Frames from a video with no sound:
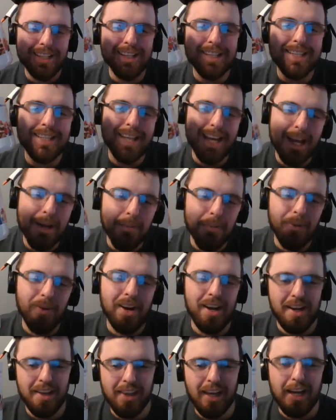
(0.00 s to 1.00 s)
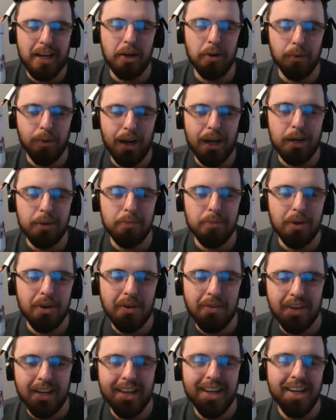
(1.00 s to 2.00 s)
the same way that you write a
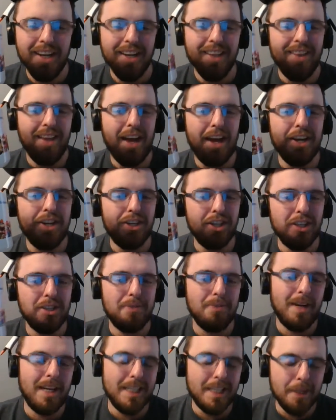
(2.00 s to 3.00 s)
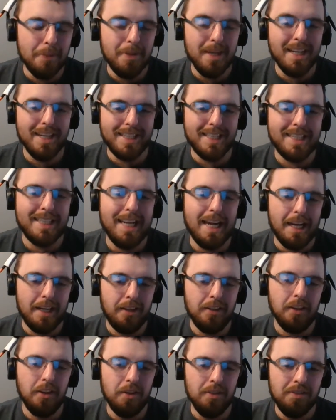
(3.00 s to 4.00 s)
movie that is just meant to be a
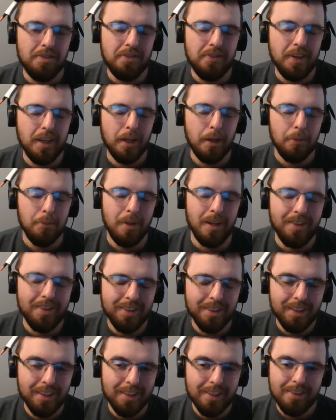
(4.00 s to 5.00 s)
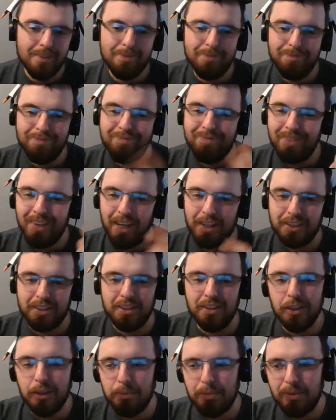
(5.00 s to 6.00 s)
standalone film. Next
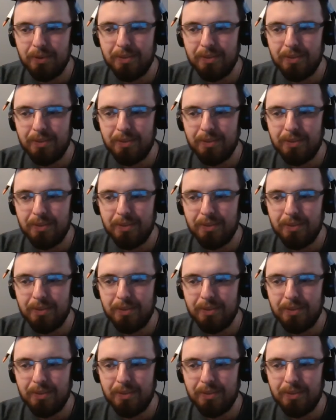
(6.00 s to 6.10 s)
clip.